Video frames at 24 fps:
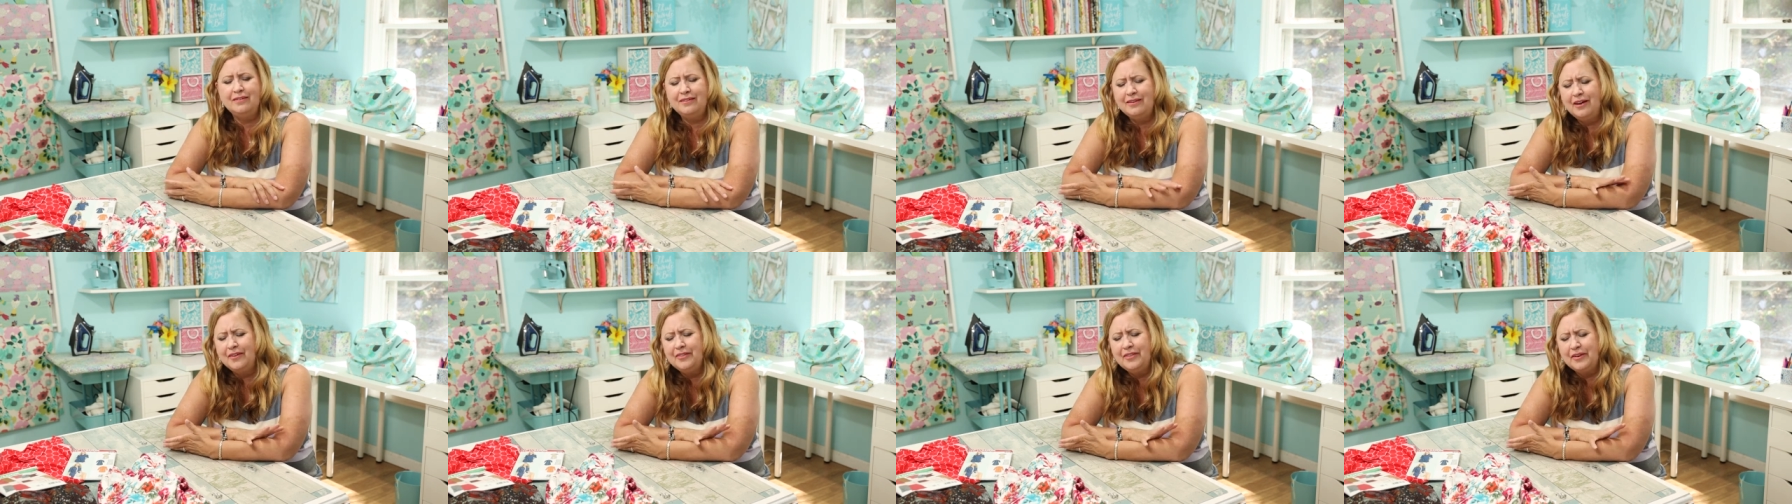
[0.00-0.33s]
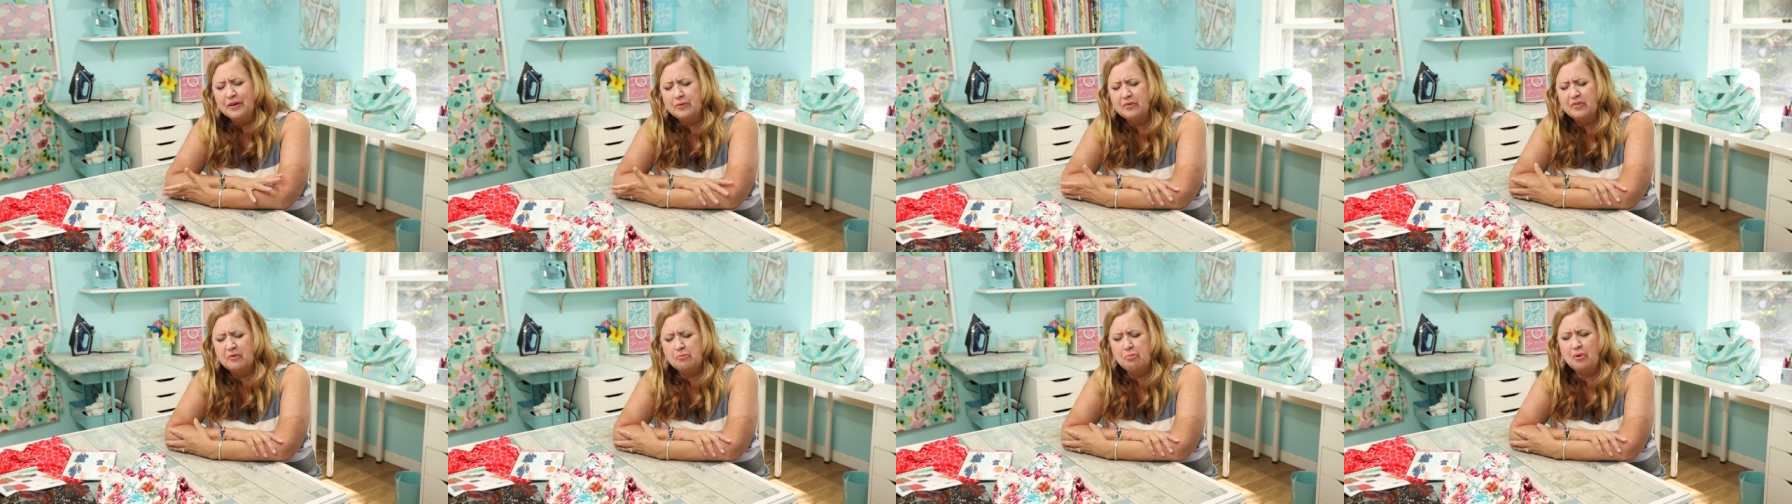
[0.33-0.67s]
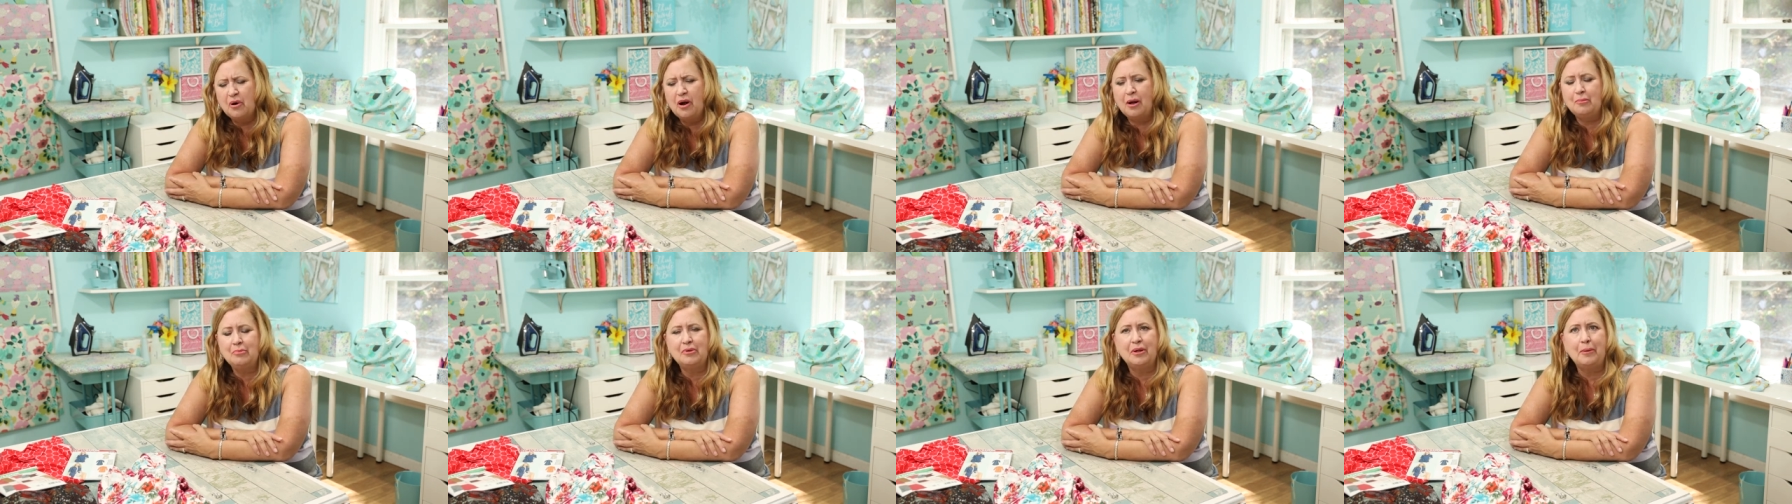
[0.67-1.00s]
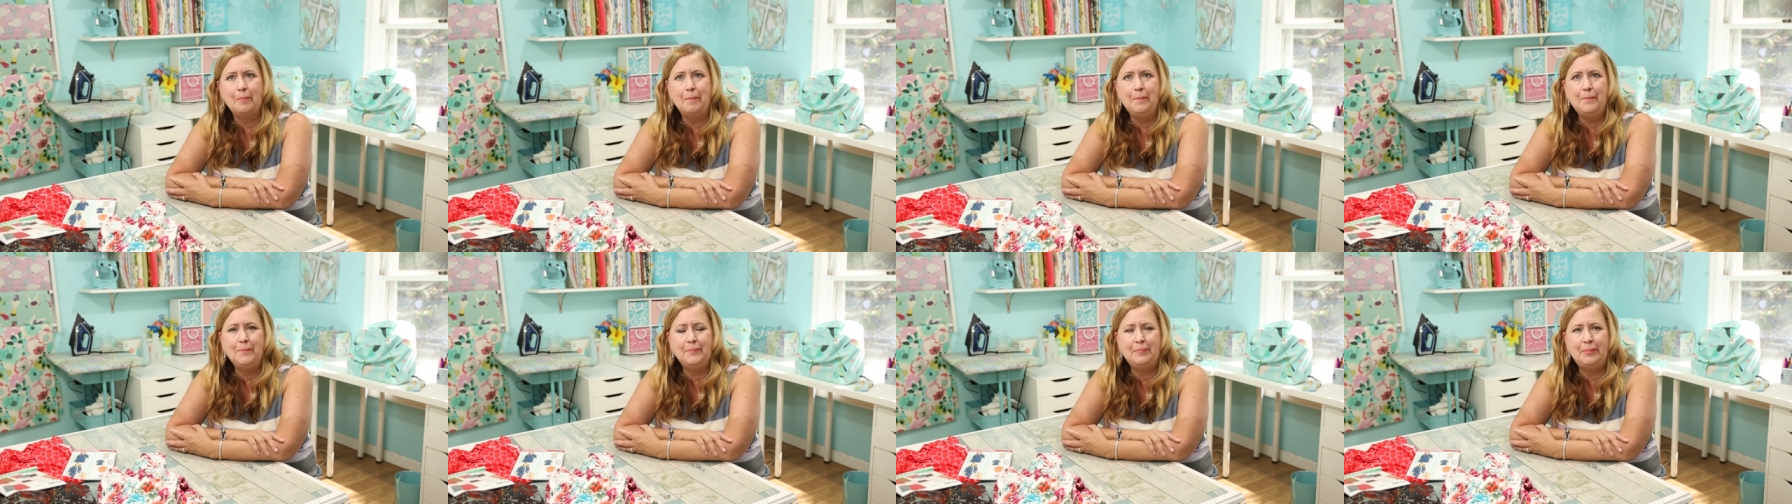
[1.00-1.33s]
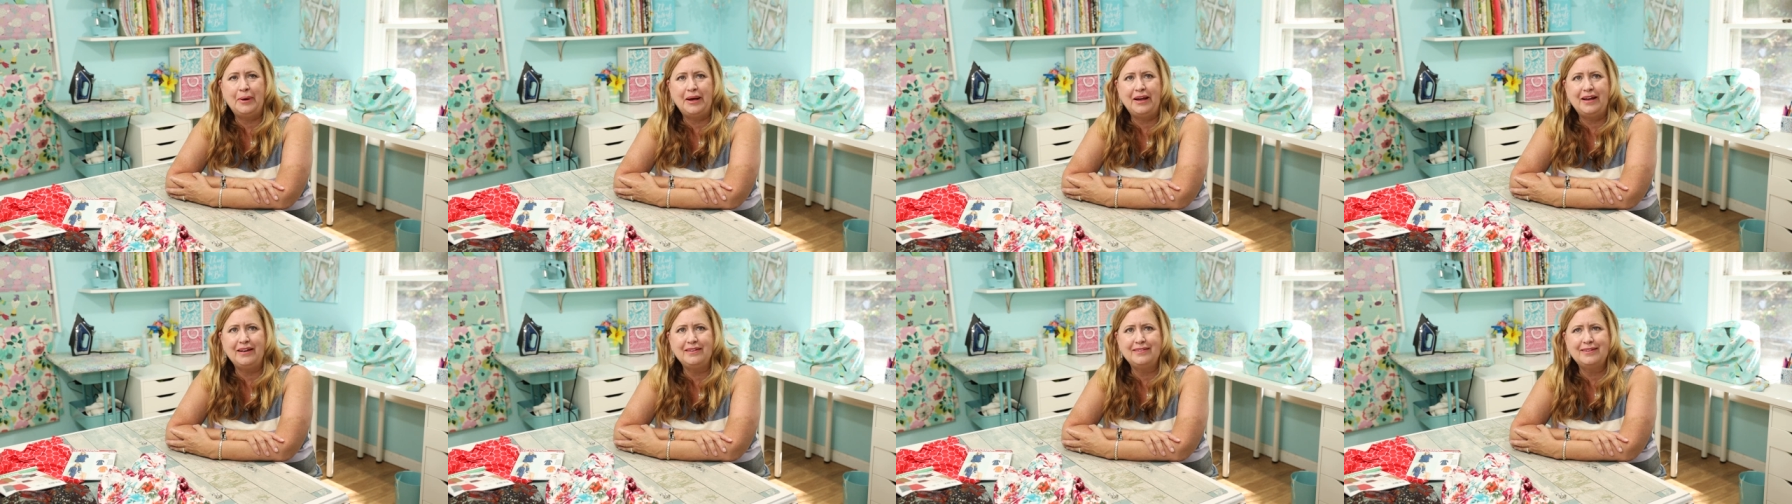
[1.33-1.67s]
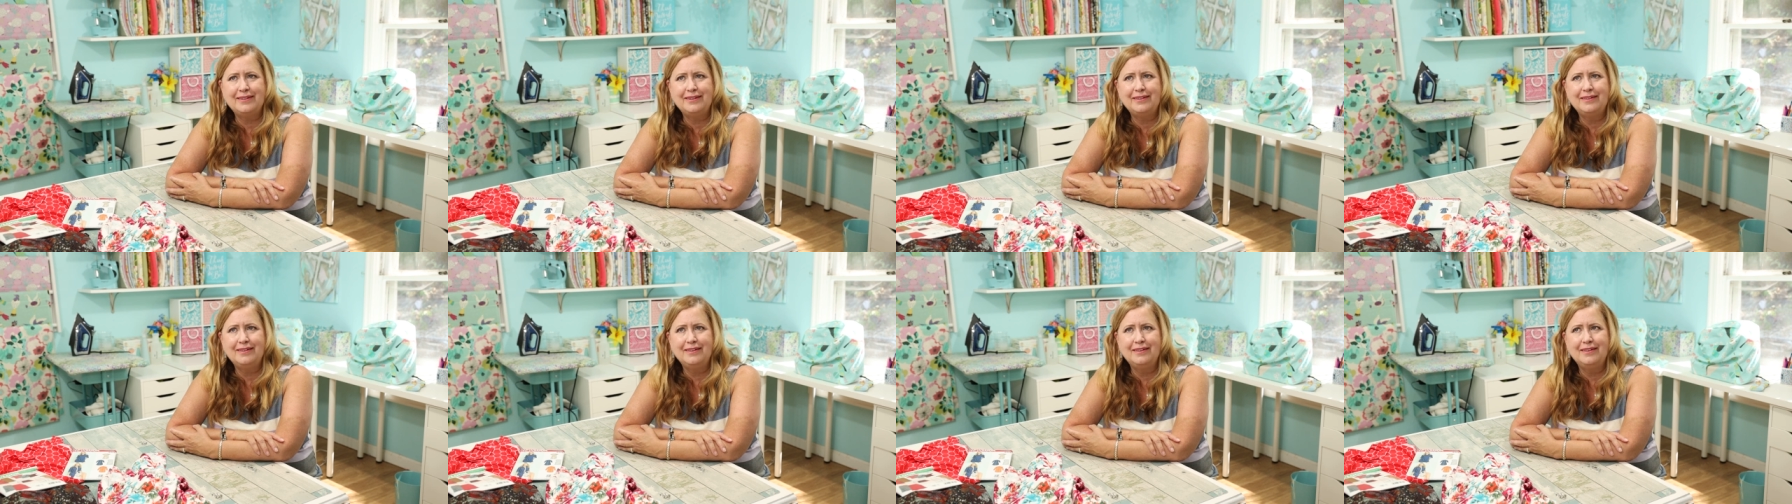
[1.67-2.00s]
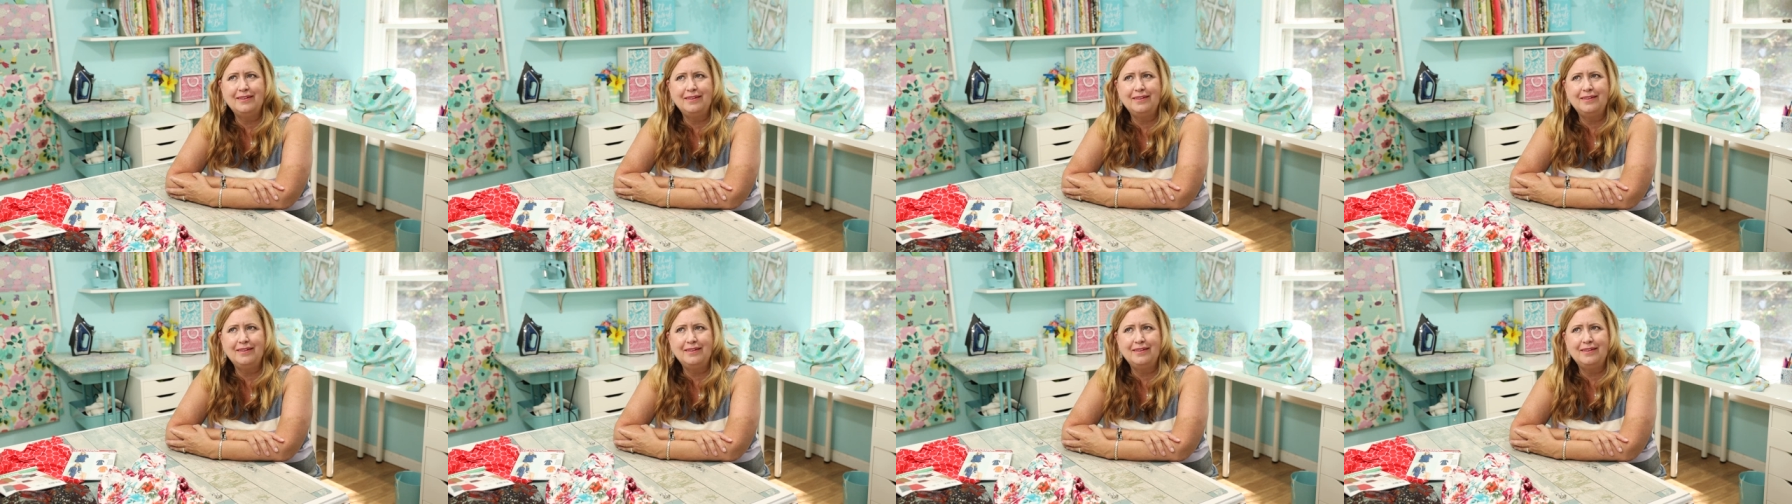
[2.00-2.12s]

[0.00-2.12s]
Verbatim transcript: Not that it was a problem, but